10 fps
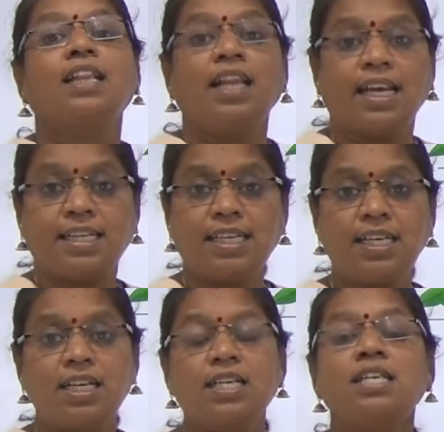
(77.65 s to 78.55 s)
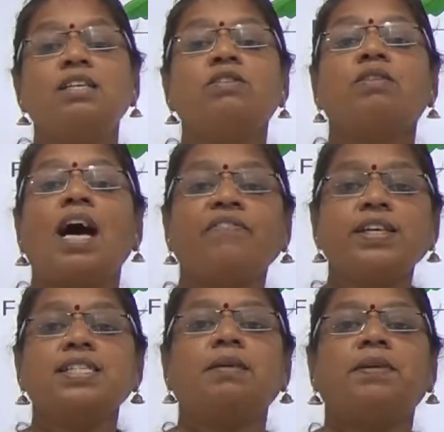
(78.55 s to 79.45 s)
Later,
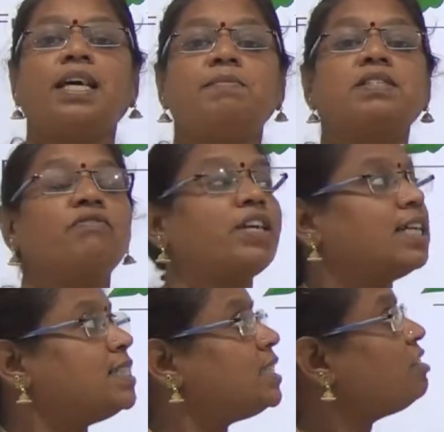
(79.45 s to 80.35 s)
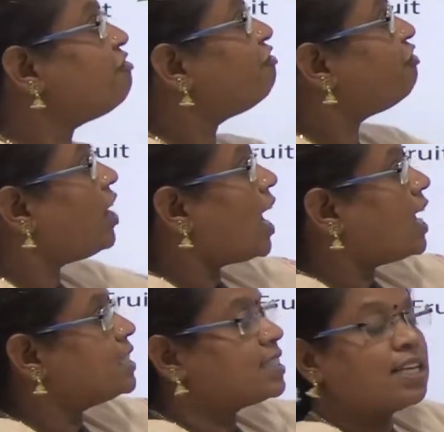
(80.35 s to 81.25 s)
after sometimes we can see
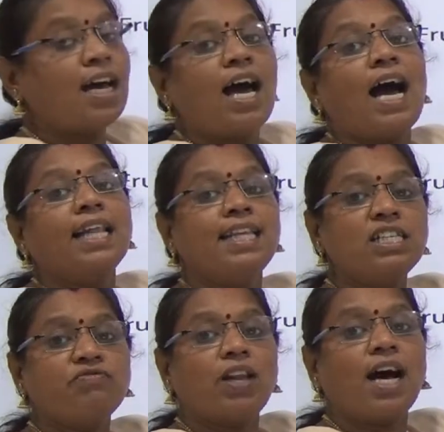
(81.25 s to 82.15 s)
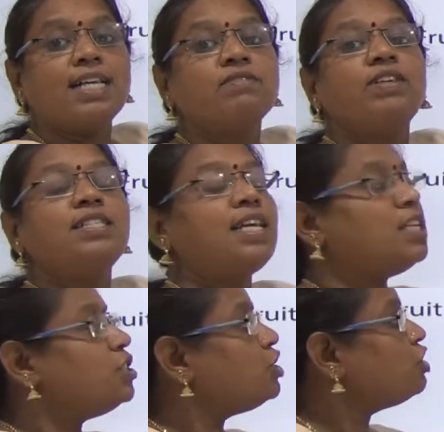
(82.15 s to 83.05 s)
flowers and these flowers will
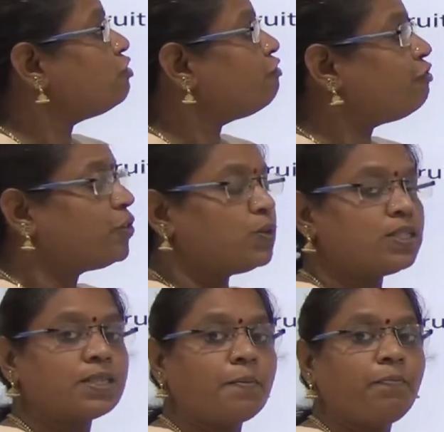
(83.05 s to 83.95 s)
change into fruits.